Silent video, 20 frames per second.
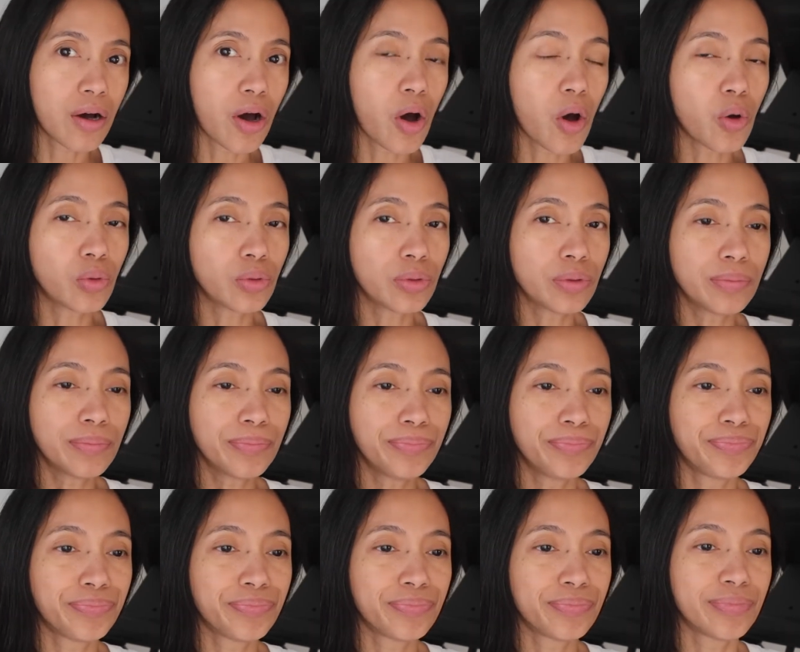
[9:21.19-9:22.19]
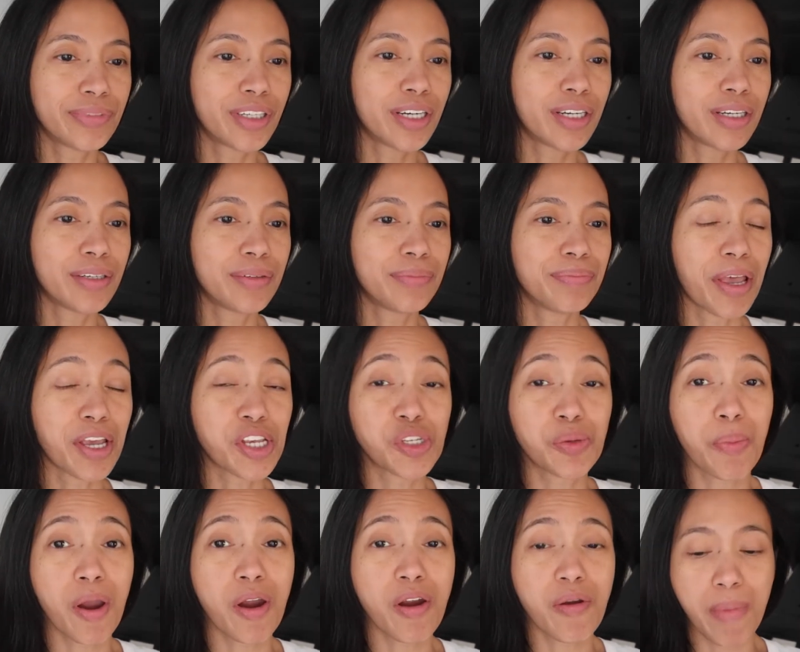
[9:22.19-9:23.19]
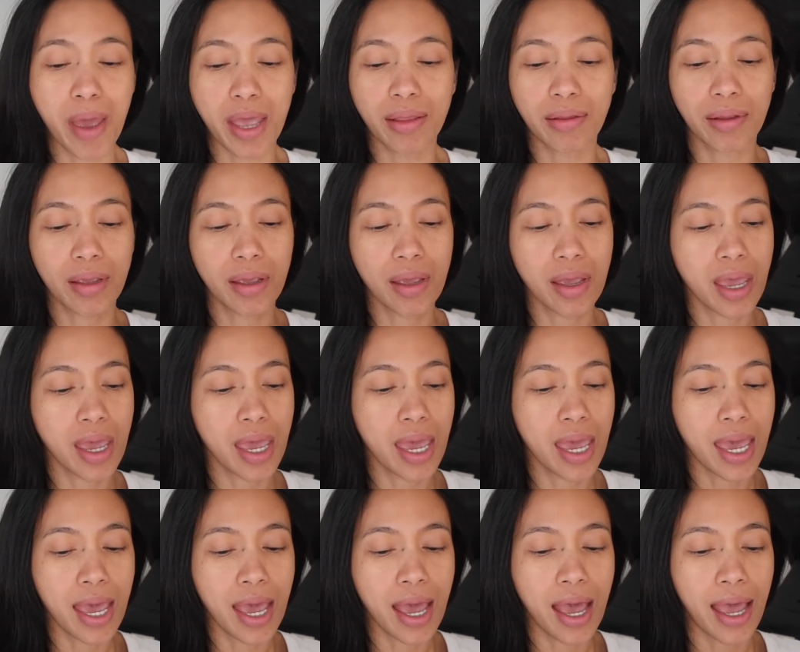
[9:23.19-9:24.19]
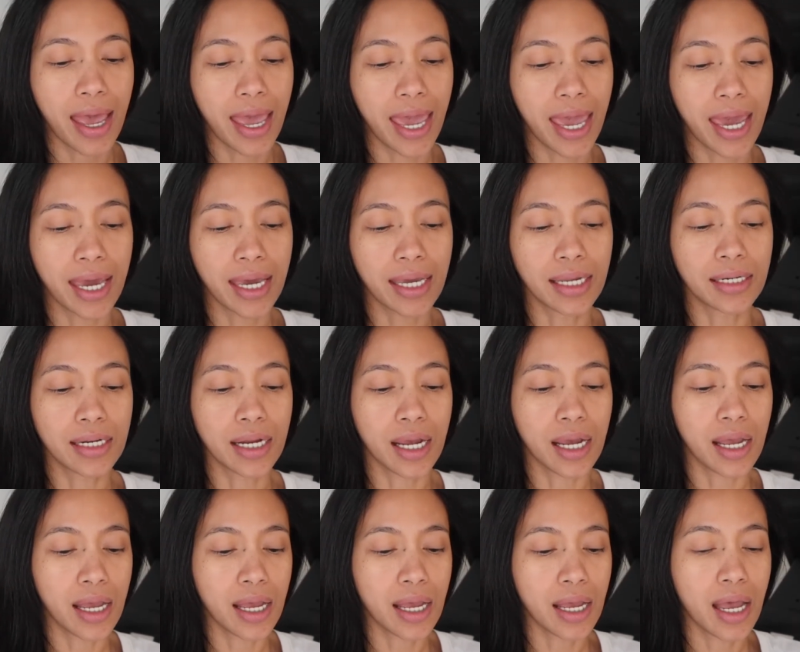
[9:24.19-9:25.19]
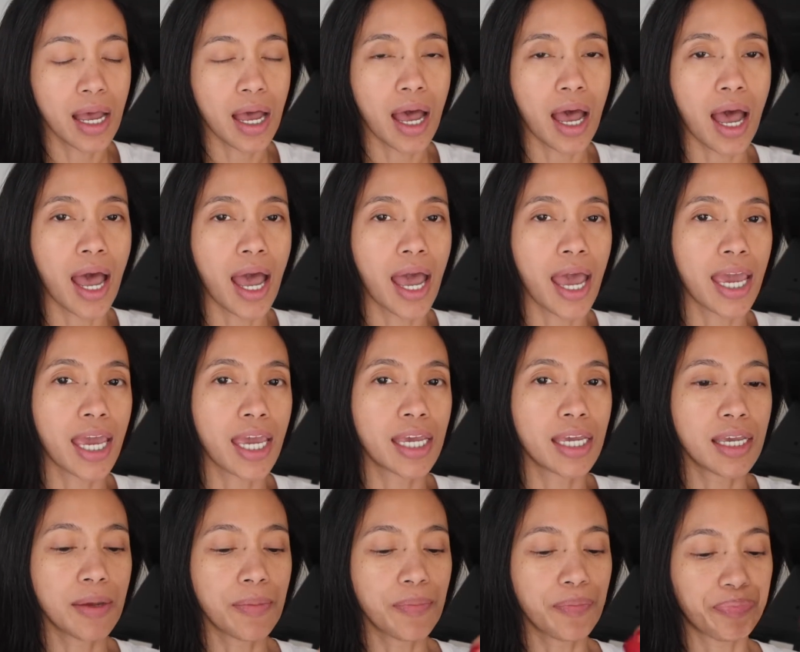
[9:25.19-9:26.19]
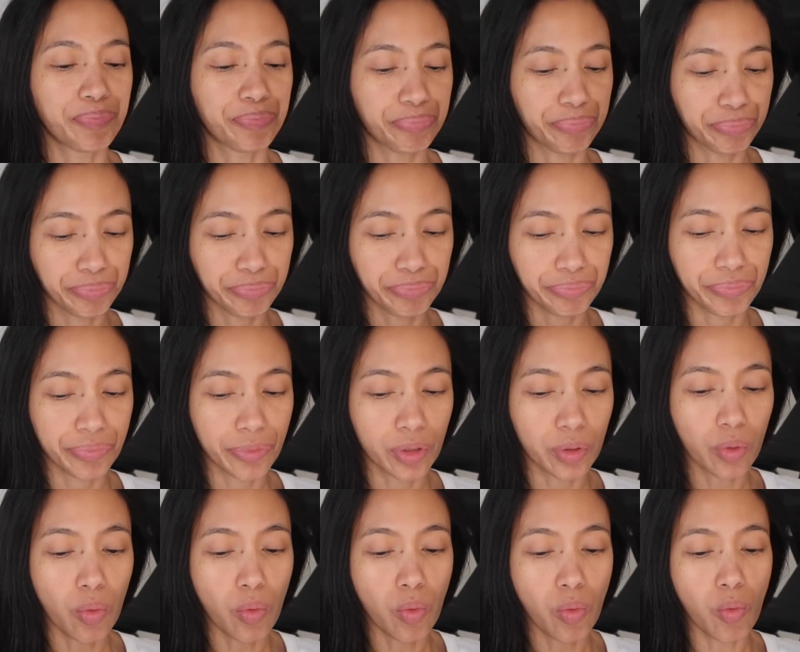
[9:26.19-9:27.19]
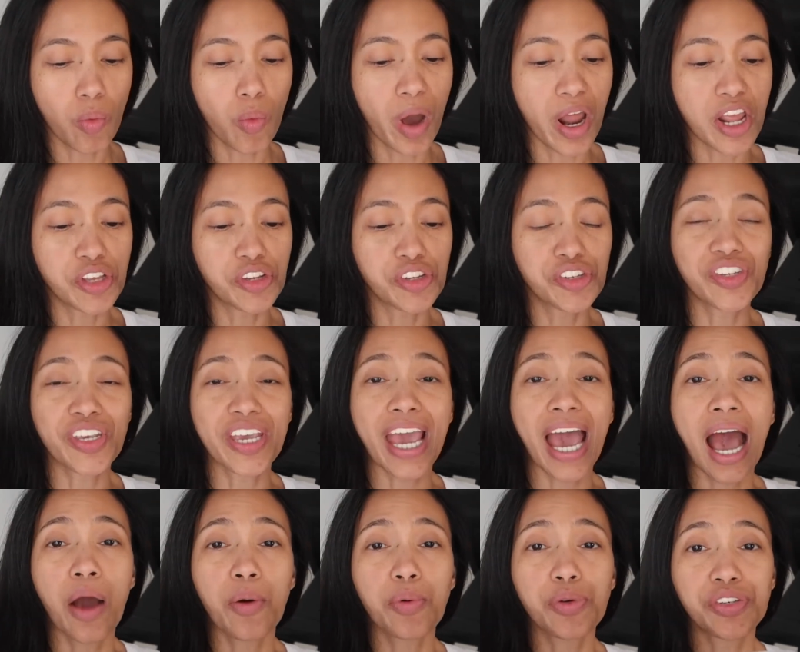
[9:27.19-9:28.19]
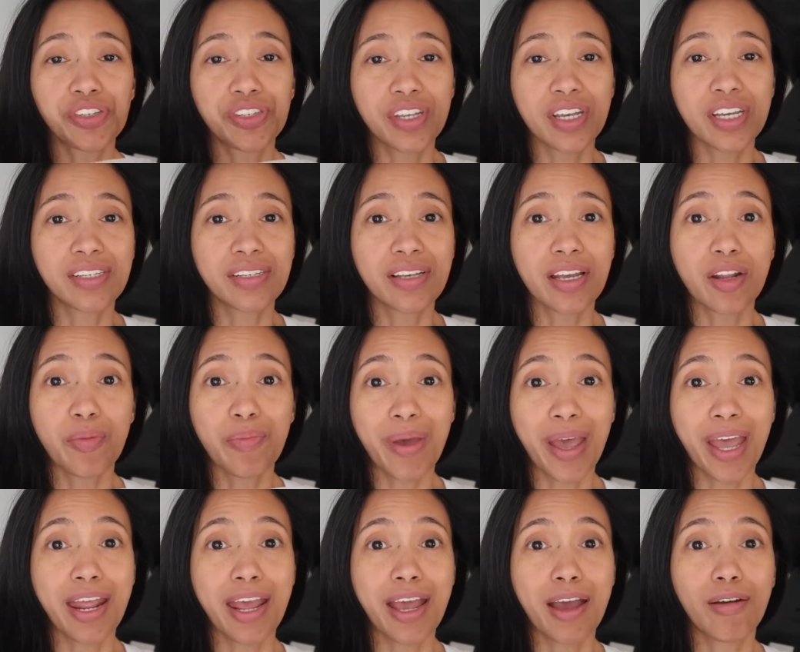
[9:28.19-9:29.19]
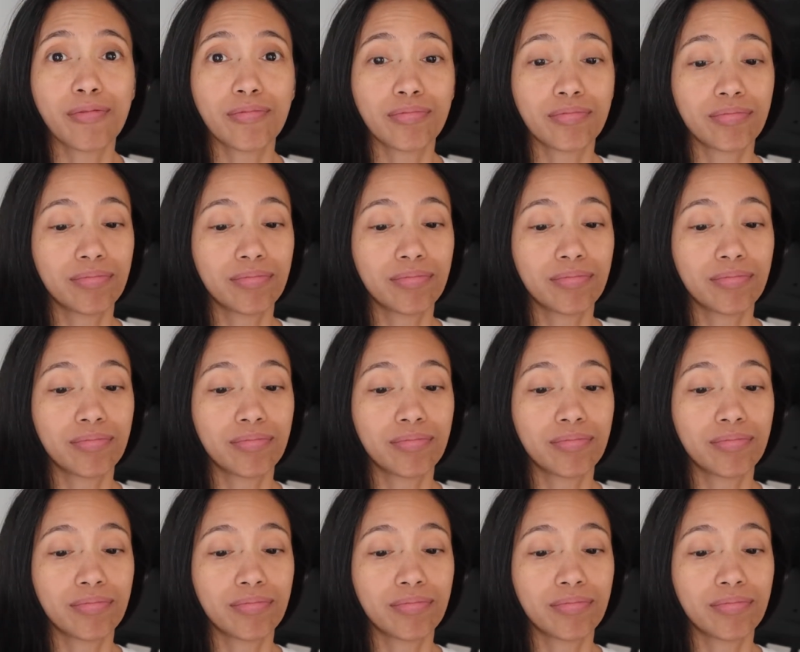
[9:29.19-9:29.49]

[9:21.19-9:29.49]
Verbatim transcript: own um, experiment. And I wanted to see how is this going to pan out.